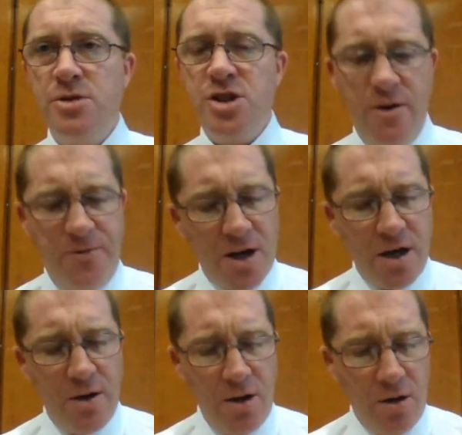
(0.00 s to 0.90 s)
So if I
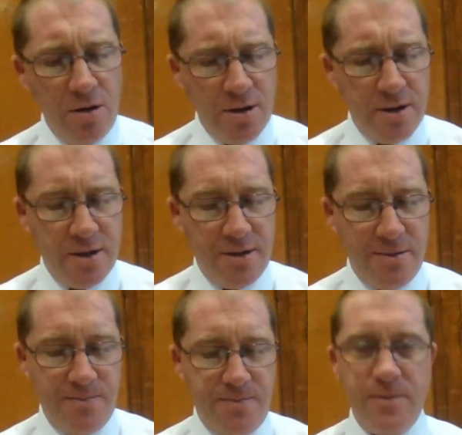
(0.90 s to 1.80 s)
go along?
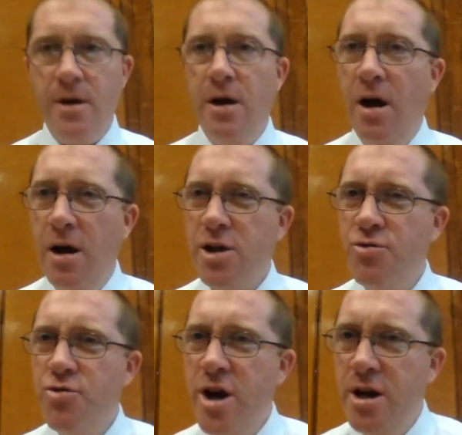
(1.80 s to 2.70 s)
I
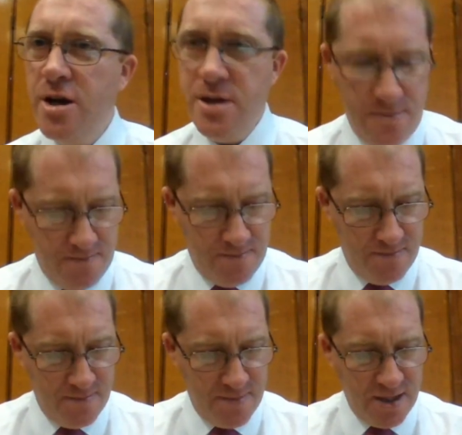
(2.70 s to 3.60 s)
grinned.
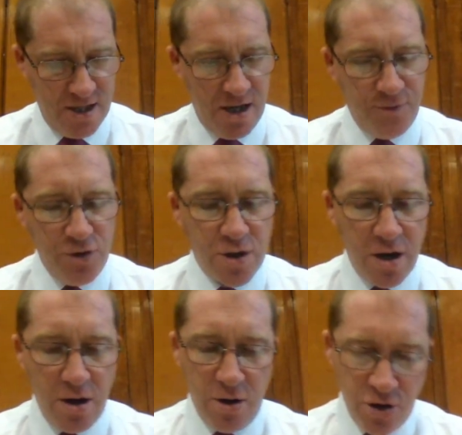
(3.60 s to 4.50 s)
If you
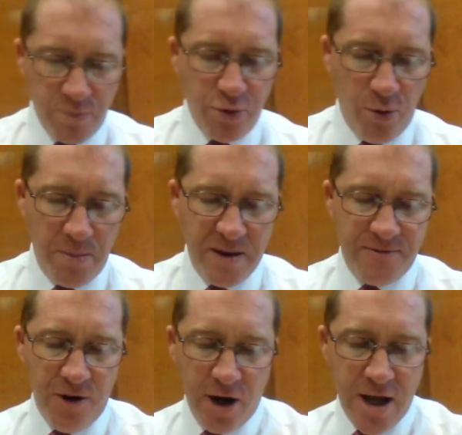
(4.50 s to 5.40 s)
go along, you'll probably be
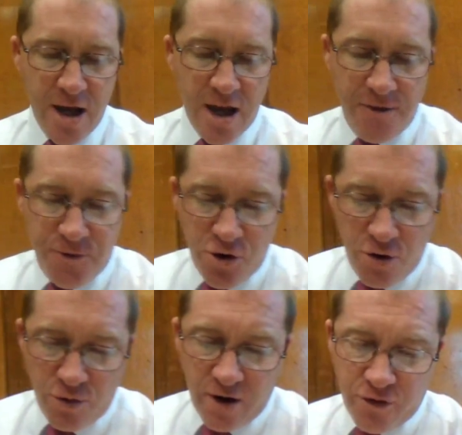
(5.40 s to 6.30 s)
fine. If
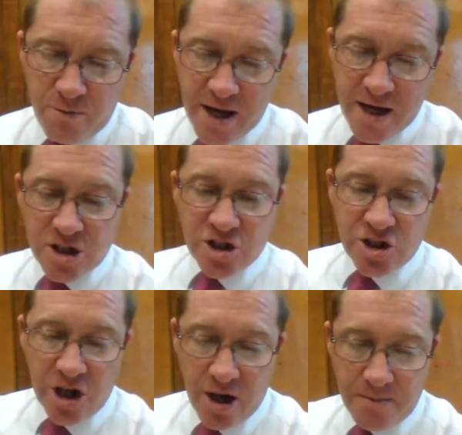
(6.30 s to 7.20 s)
you arrive with me, it's a
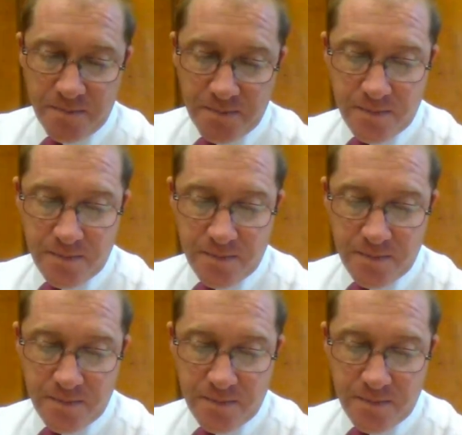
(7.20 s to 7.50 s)
cert.